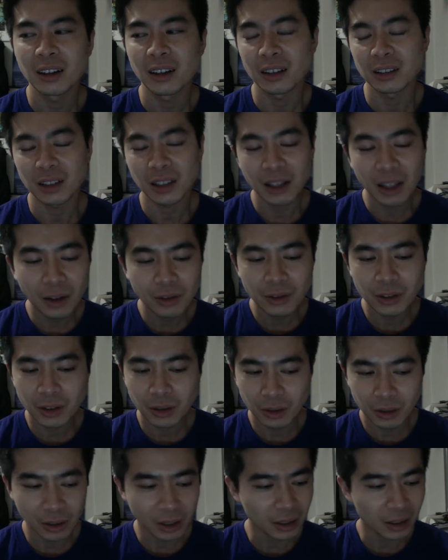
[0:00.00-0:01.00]
Because I loved
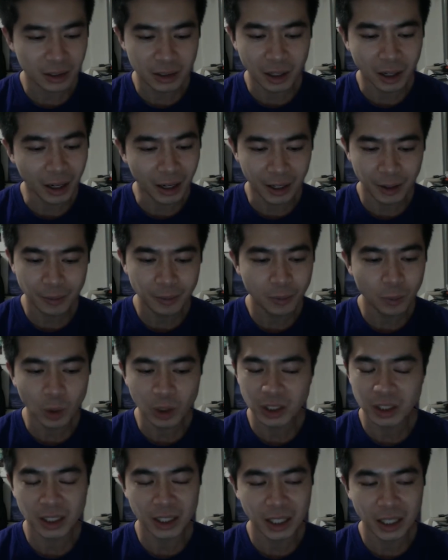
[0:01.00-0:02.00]
it at the time,
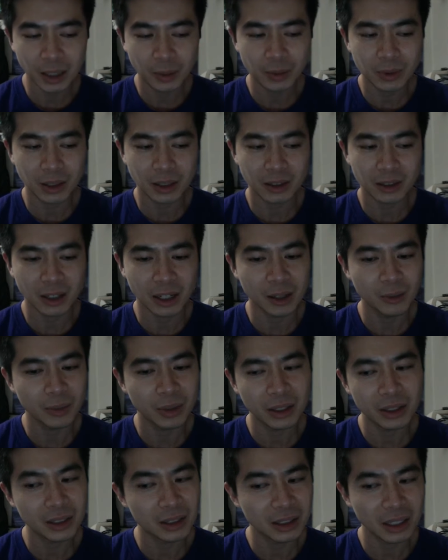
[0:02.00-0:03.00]
watched it heaps at the
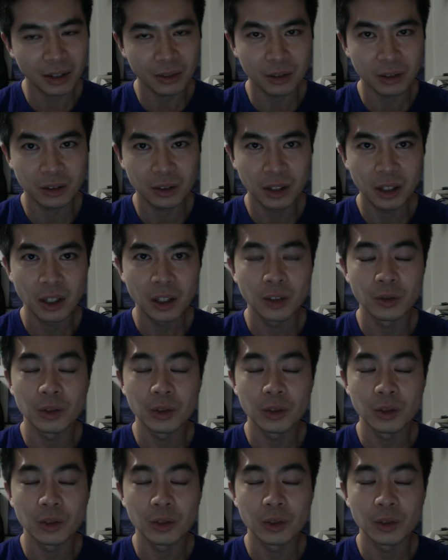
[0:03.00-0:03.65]
time, but just haven't